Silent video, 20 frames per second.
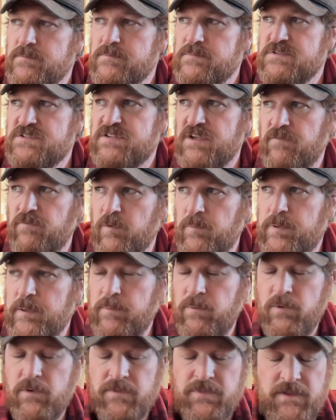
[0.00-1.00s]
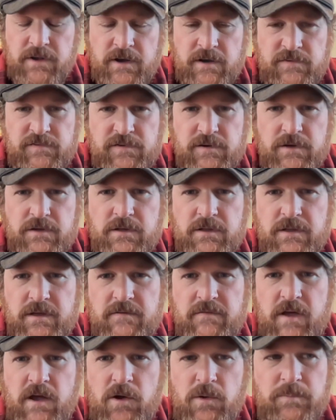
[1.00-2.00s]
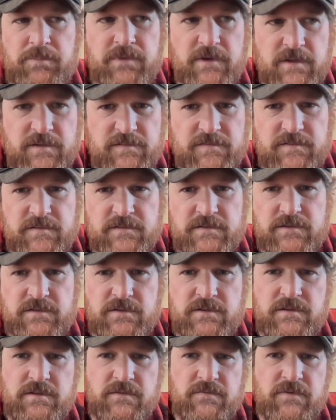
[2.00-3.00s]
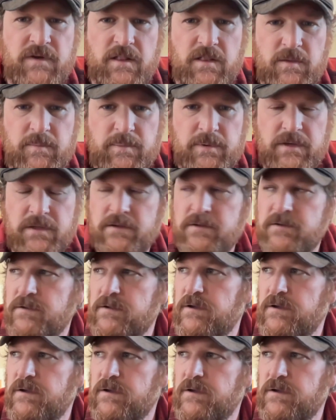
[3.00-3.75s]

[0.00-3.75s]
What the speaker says: Several people within our circle have helped us to develop it